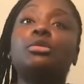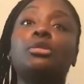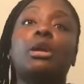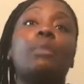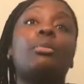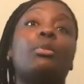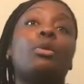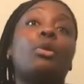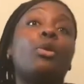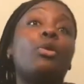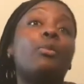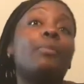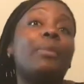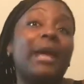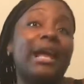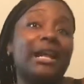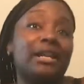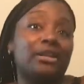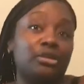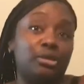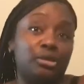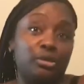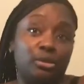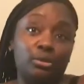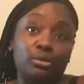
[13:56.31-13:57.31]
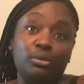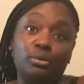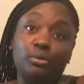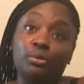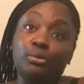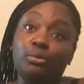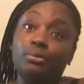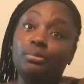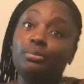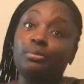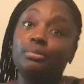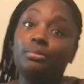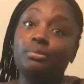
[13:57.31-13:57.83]
So I would go back to
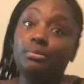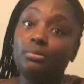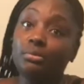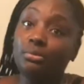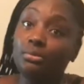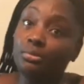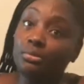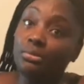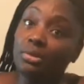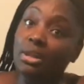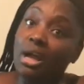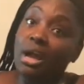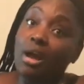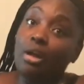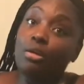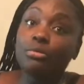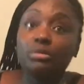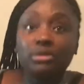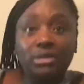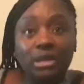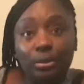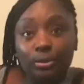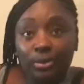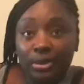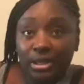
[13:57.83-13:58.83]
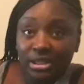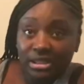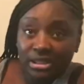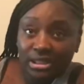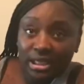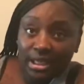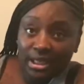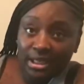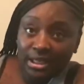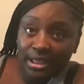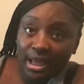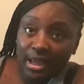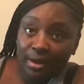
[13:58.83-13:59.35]
the house that we
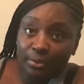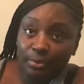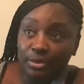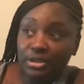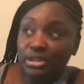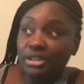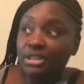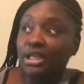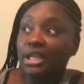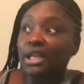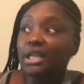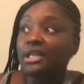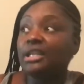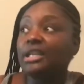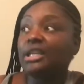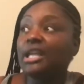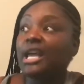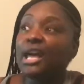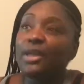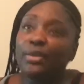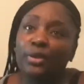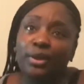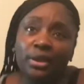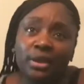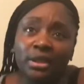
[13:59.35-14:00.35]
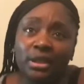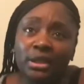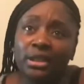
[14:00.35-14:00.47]
stayed at. We shared together.